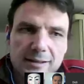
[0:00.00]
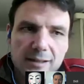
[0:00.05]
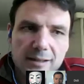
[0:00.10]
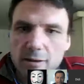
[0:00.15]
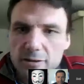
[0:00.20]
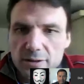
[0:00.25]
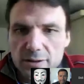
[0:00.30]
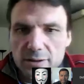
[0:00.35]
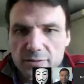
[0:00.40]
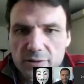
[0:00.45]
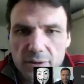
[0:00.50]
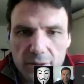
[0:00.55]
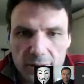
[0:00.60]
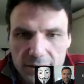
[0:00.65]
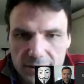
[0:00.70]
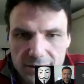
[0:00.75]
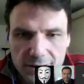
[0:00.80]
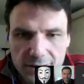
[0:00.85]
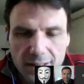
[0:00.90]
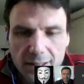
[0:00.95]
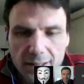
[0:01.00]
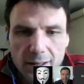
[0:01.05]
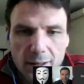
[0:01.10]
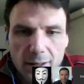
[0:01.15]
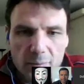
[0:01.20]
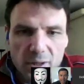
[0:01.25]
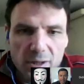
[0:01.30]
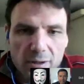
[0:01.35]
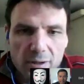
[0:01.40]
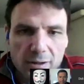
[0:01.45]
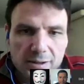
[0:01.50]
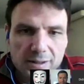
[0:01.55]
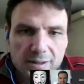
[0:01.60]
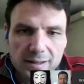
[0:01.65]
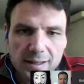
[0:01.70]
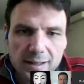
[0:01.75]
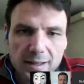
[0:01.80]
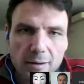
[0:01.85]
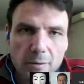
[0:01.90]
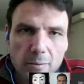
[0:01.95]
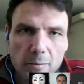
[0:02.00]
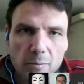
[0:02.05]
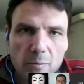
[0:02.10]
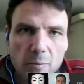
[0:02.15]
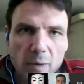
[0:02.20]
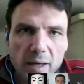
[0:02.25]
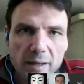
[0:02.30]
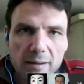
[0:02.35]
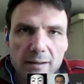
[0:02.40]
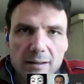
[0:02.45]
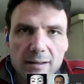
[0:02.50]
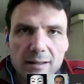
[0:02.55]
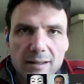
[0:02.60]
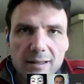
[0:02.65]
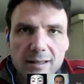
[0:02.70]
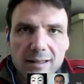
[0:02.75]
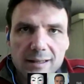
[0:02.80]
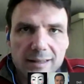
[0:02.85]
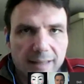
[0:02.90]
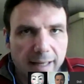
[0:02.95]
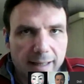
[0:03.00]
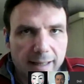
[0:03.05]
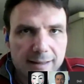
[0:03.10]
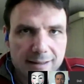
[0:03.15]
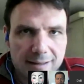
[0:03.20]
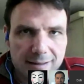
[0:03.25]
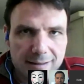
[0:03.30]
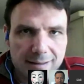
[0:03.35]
accounts, of course, because one Next